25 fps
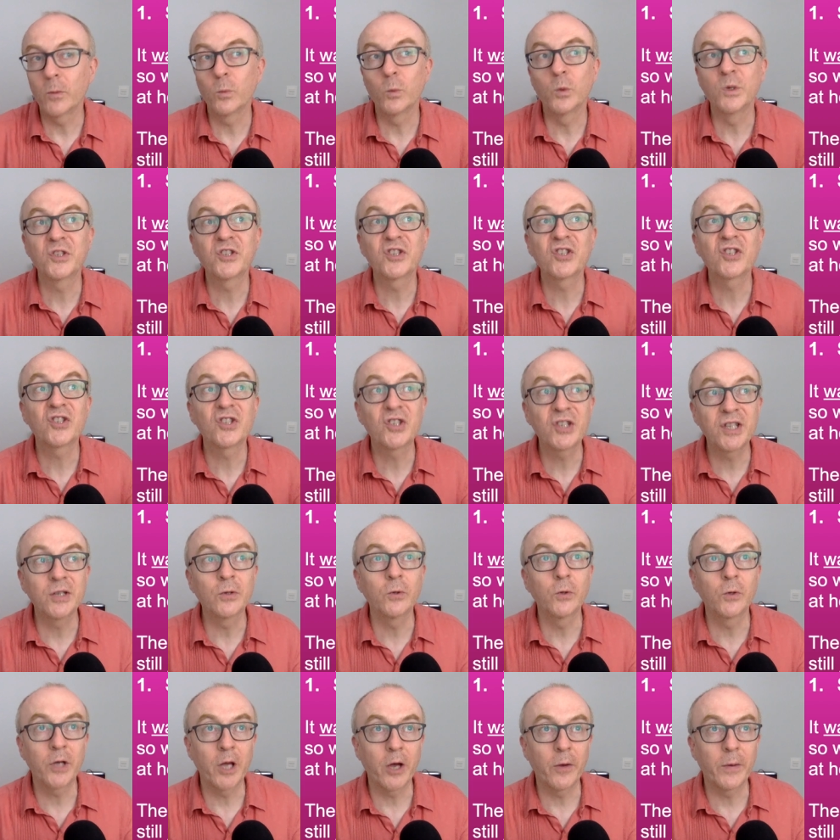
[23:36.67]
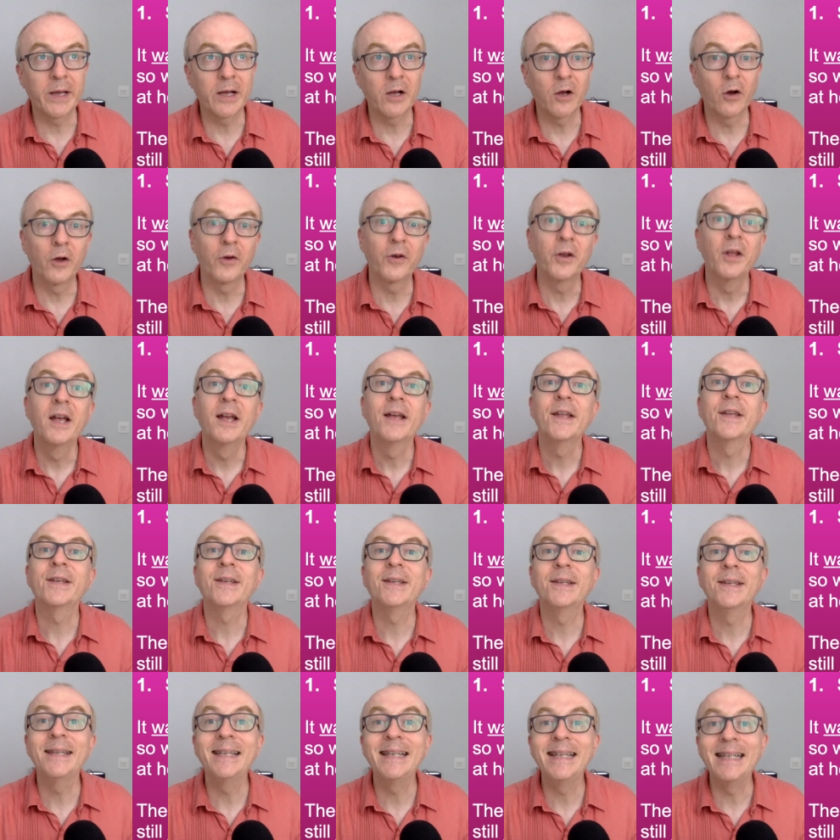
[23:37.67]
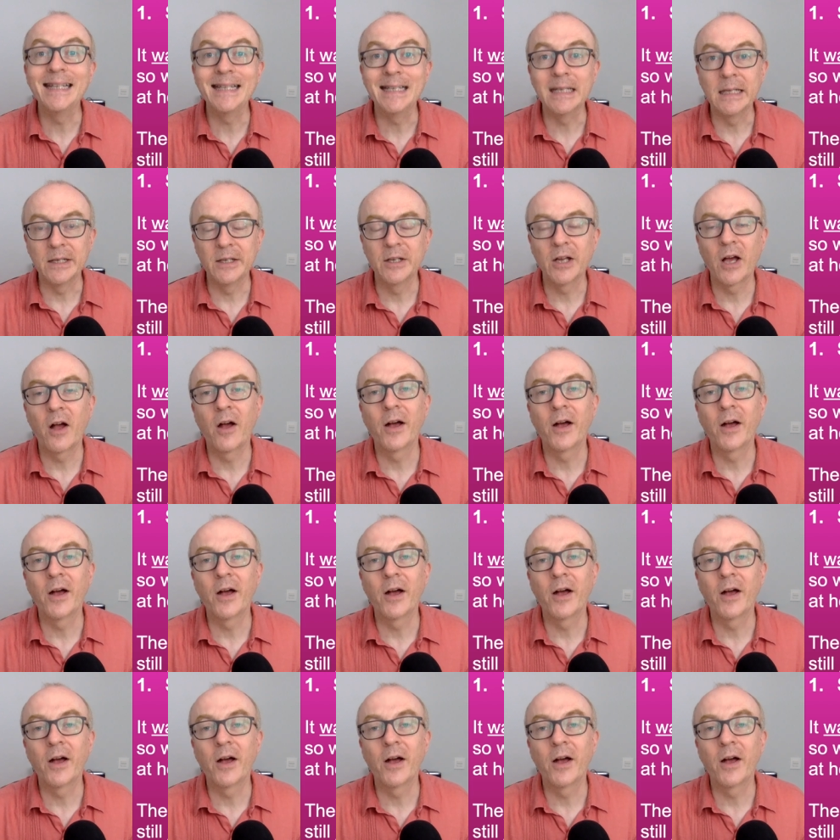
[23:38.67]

Was still going on, needed.